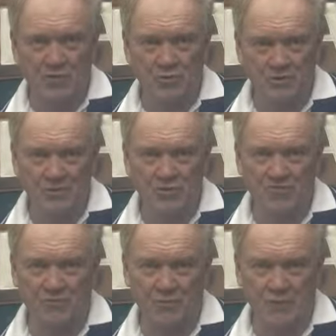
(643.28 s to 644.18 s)

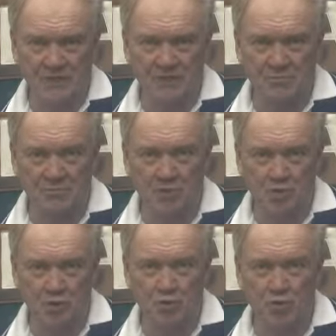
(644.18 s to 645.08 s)
Christopher Lynn
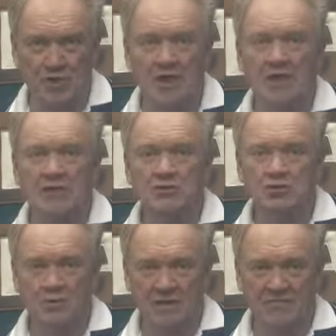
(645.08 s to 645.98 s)
McClure,
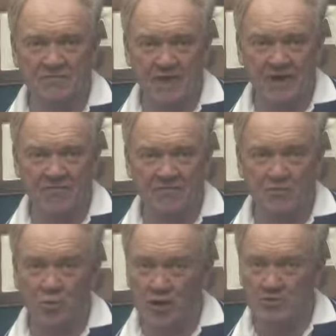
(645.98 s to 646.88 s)
25,
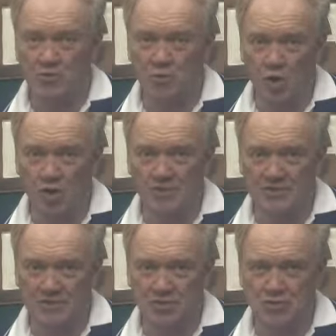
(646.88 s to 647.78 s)
of West
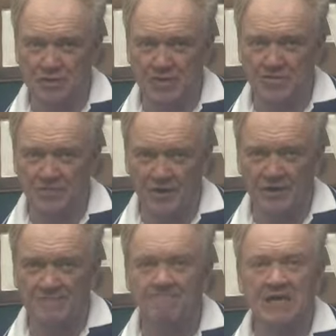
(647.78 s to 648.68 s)
Walden Street, La
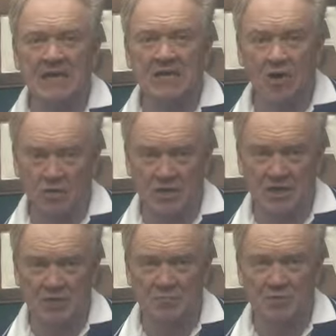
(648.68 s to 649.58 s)
Follette, on a
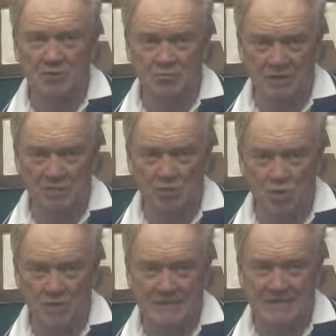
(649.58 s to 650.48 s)
capious bench
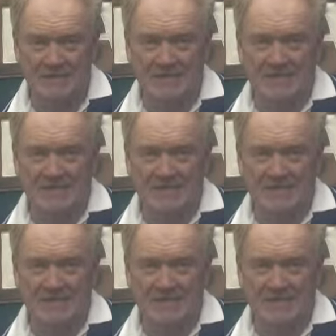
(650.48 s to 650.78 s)
warrant.